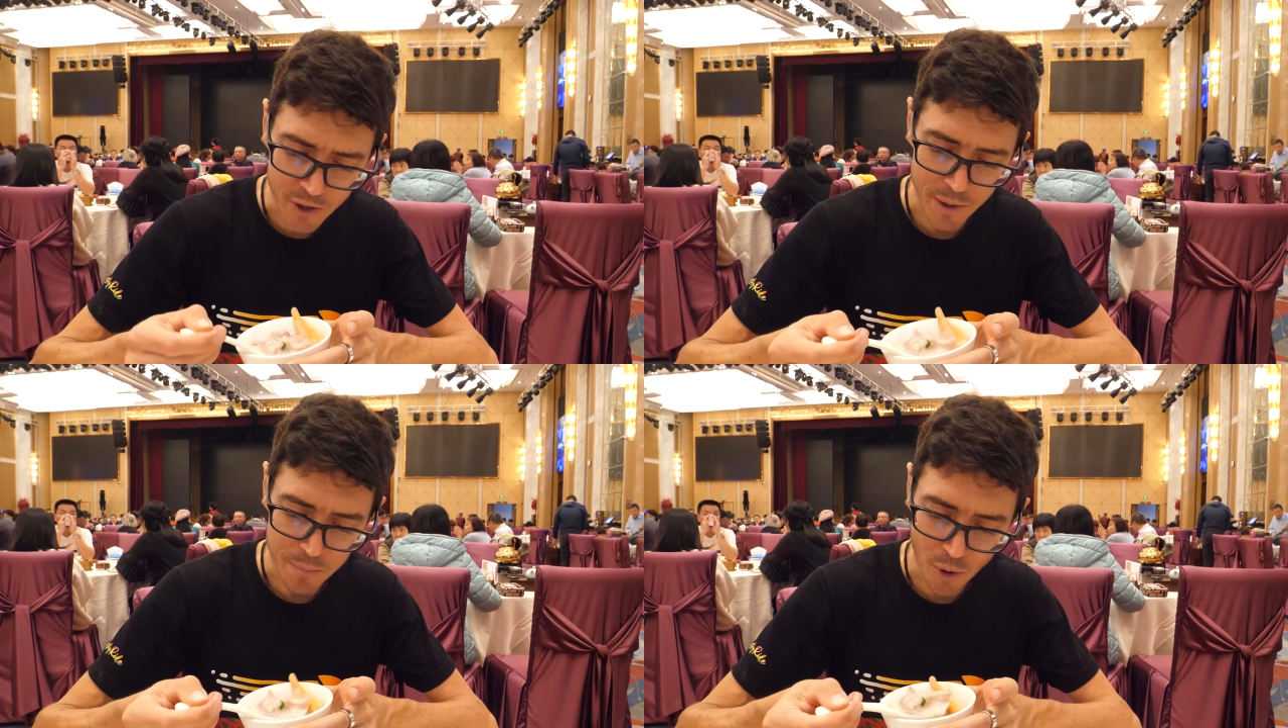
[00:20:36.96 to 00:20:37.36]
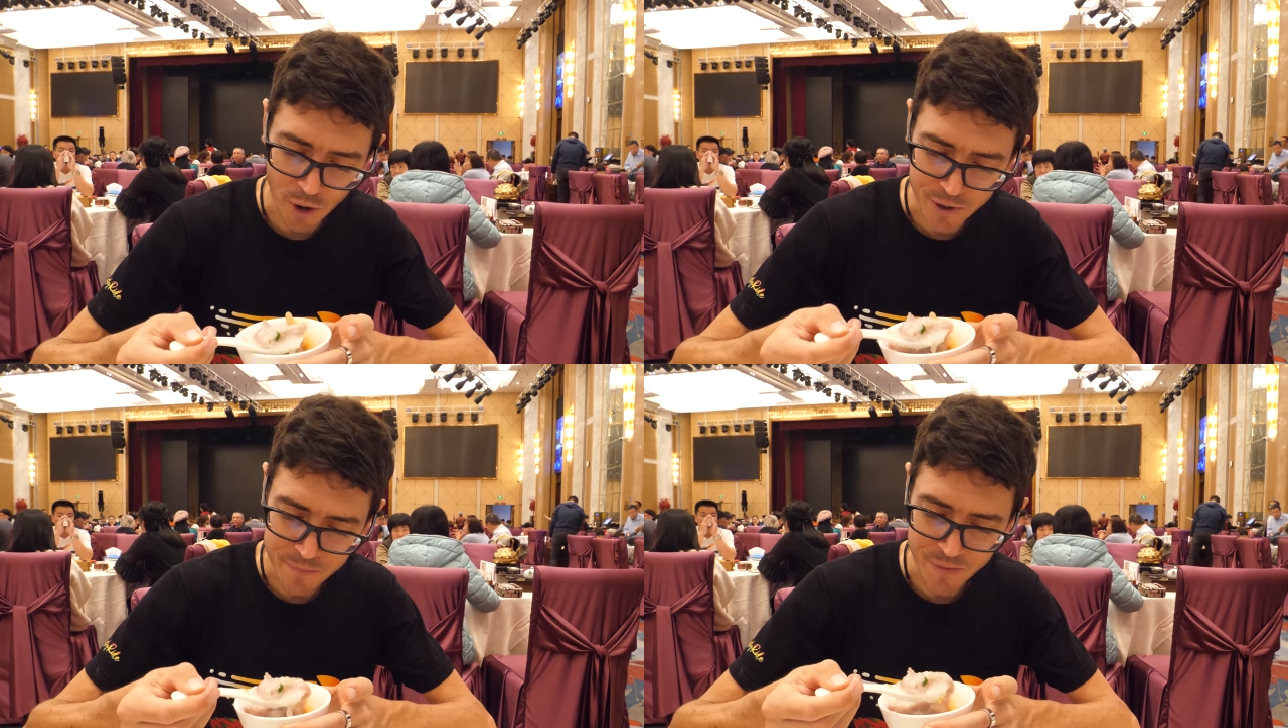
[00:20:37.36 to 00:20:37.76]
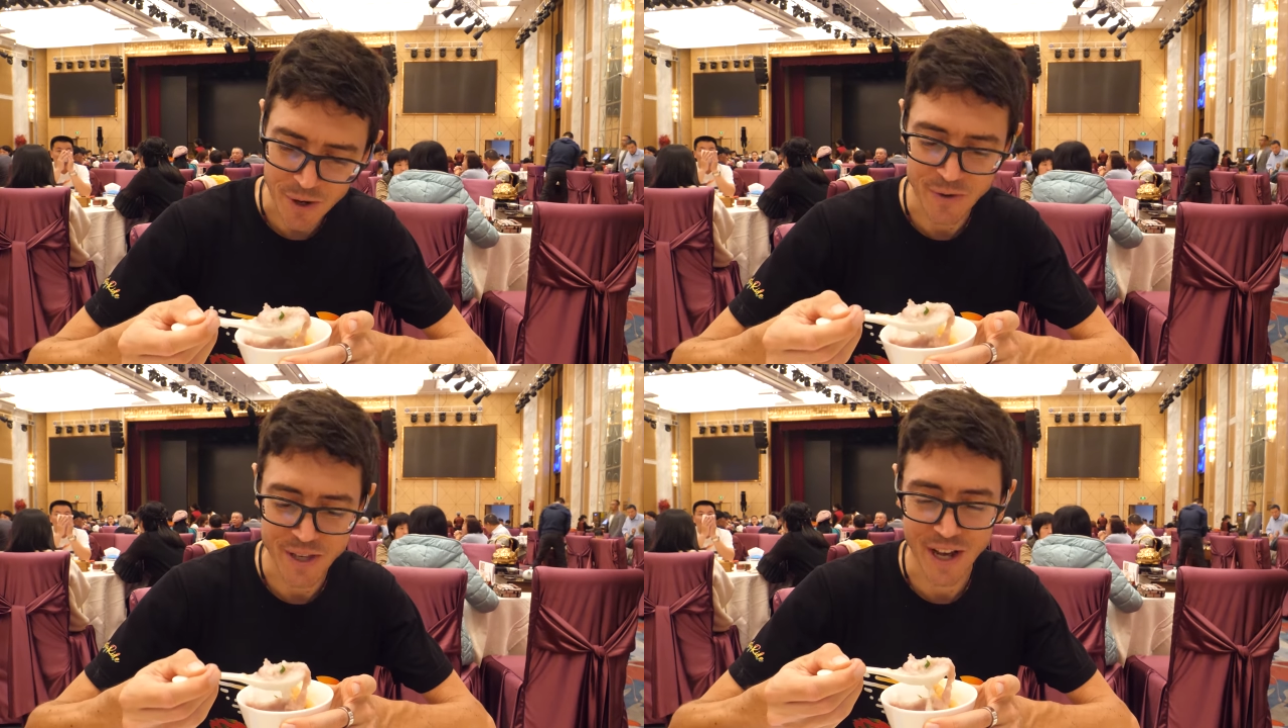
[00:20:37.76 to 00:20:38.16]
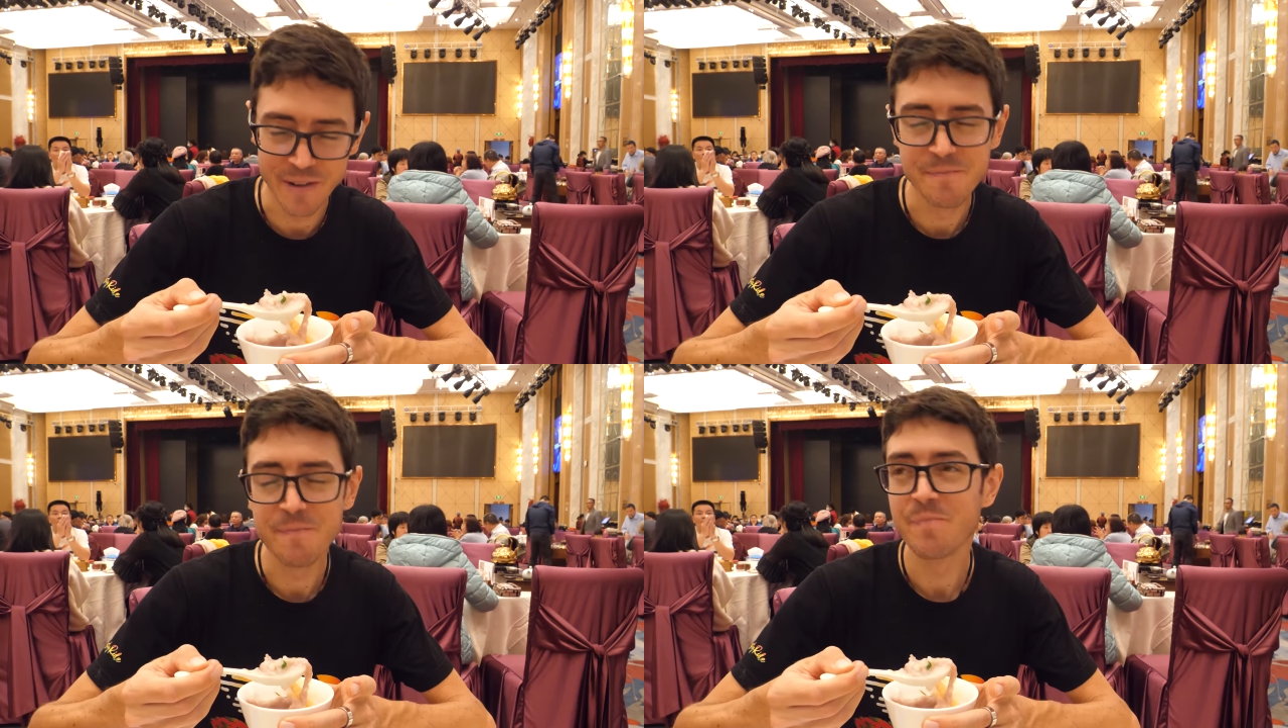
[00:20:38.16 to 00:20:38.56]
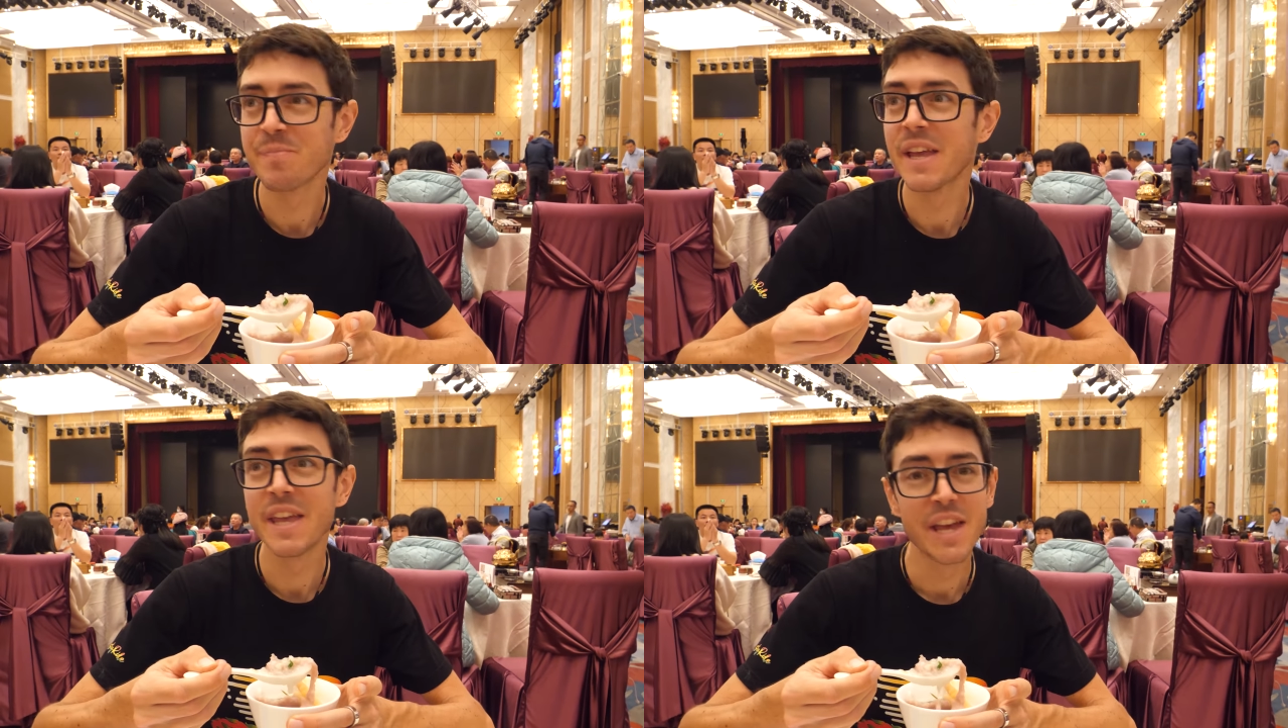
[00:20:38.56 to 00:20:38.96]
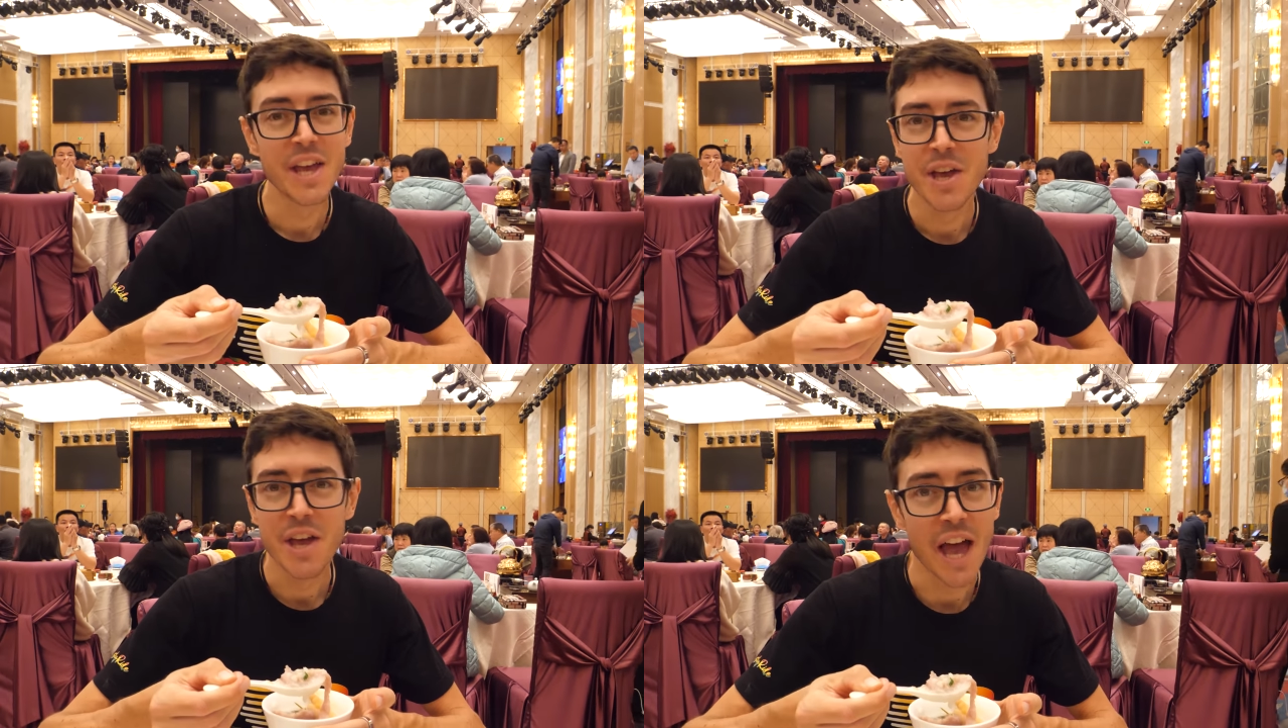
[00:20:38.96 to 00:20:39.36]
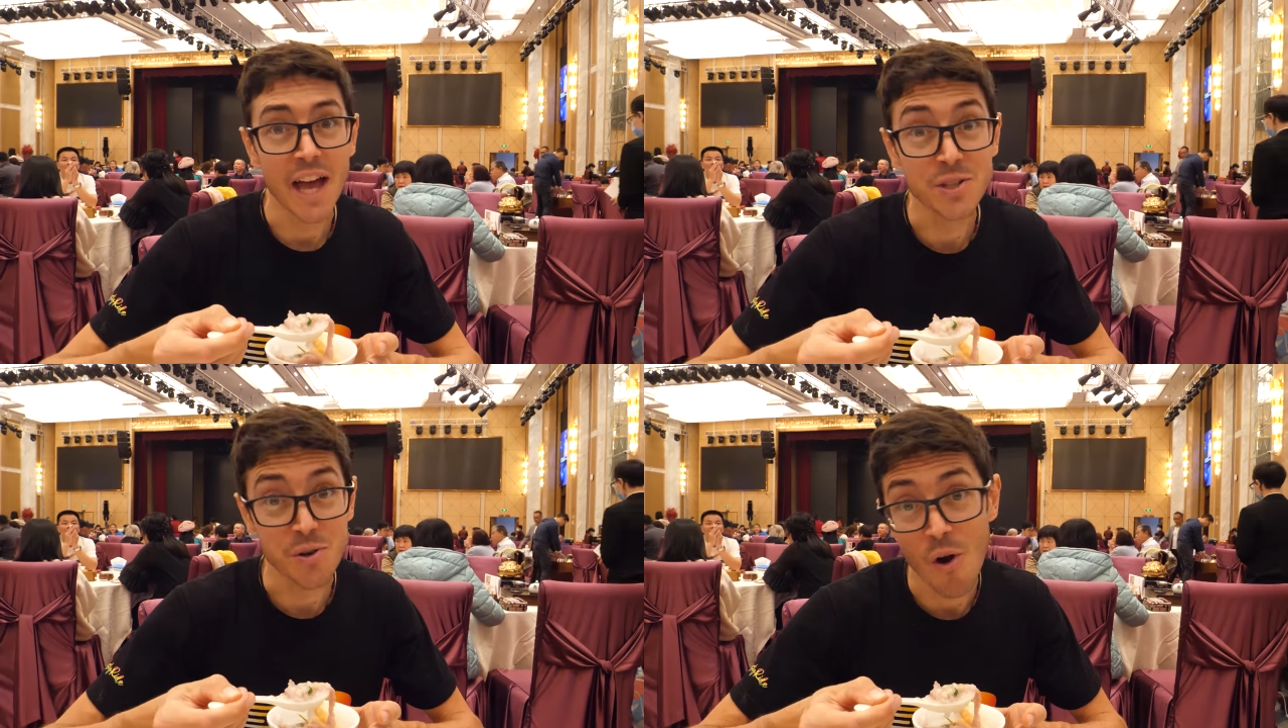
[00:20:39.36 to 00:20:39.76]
Okay, pork. Oh, yeah. Eggs